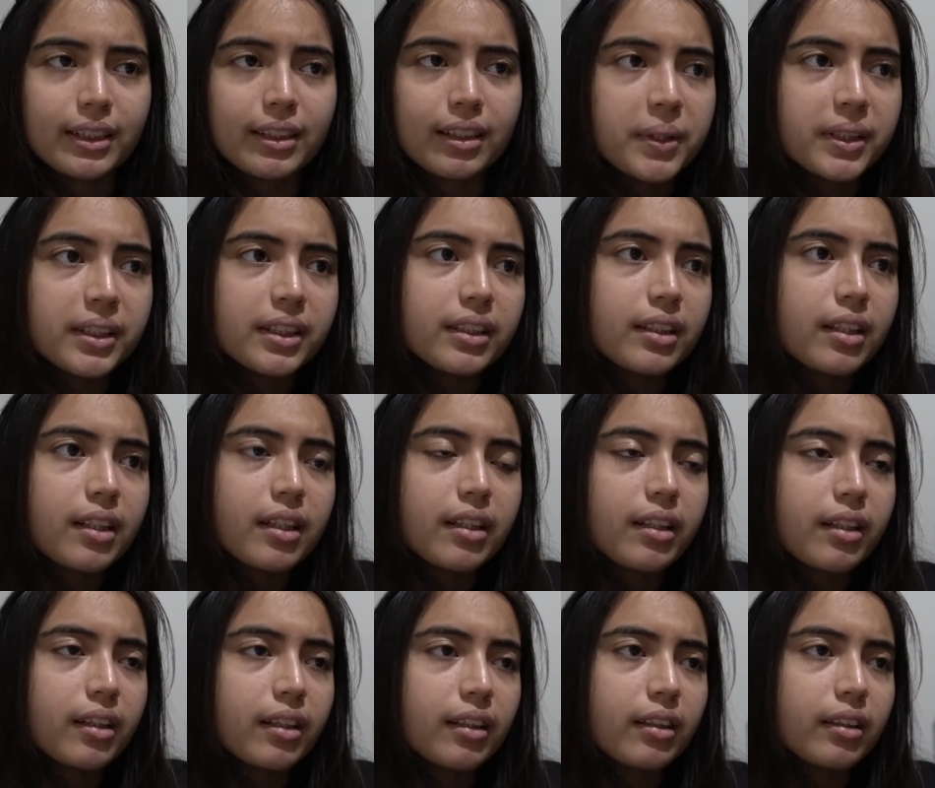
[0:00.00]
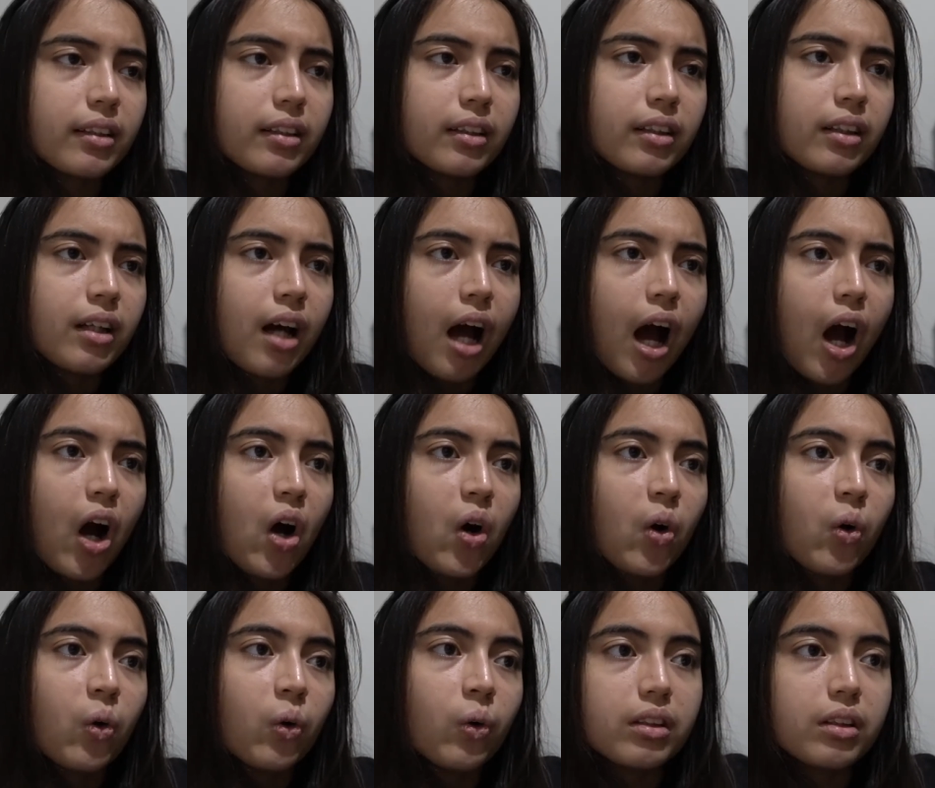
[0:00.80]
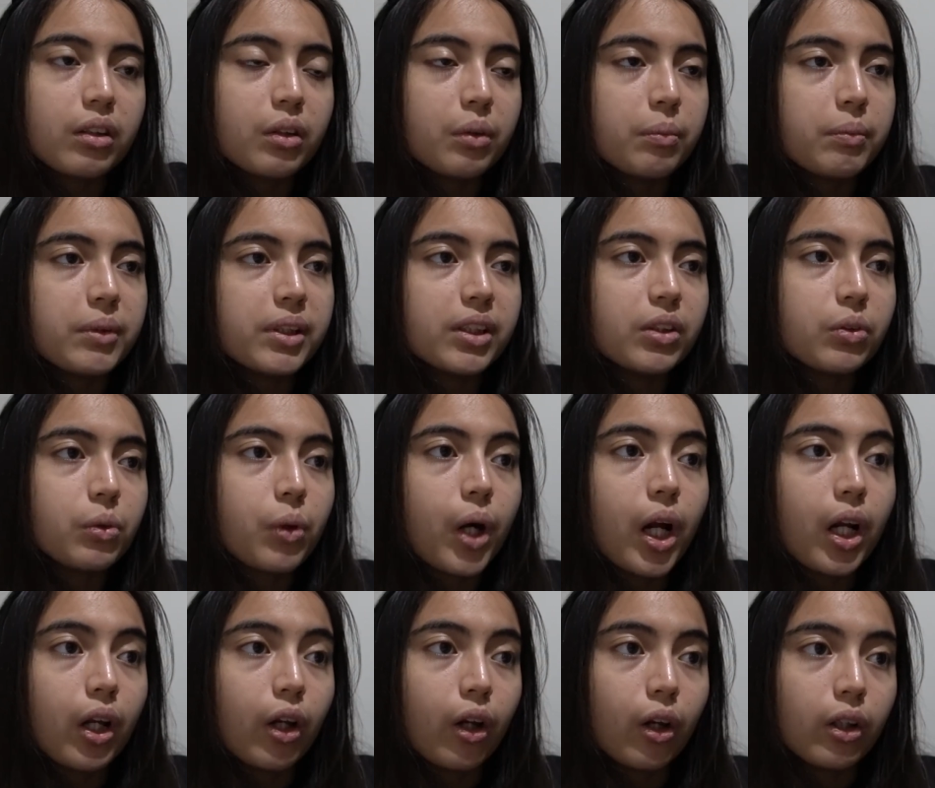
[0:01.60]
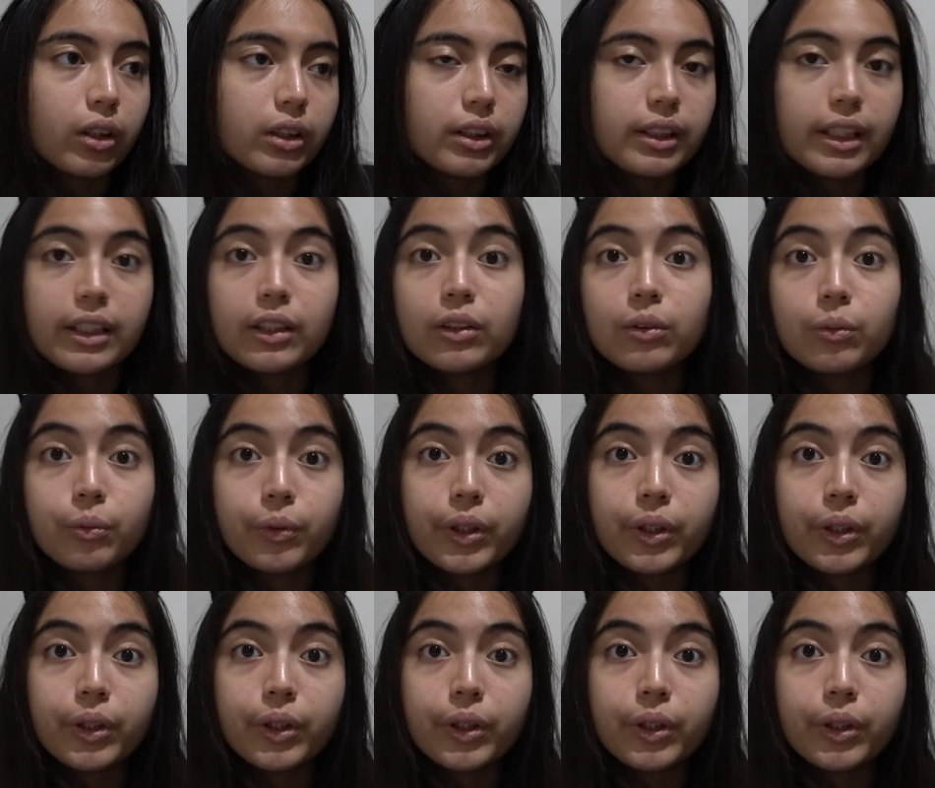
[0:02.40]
basically how humans who are lost, they